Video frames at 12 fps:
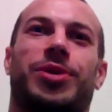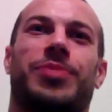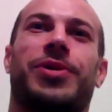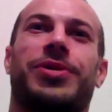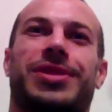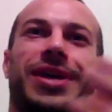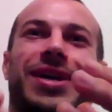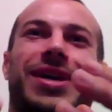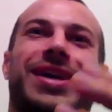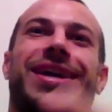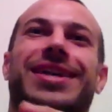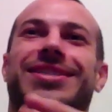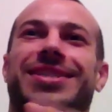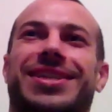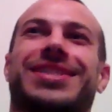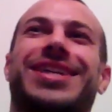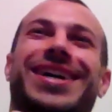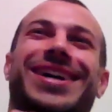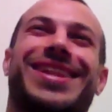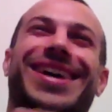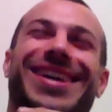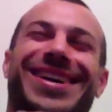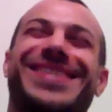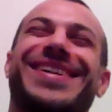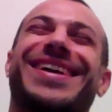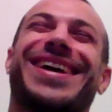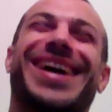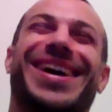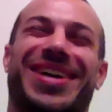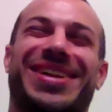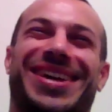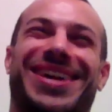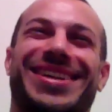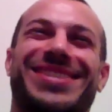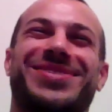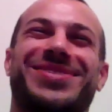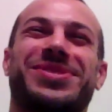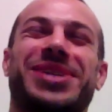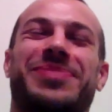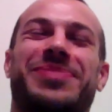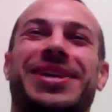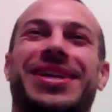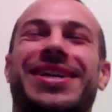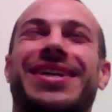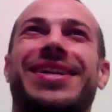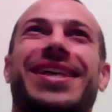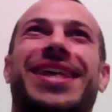or you're both like catching each other, and you're kind of too deep in it.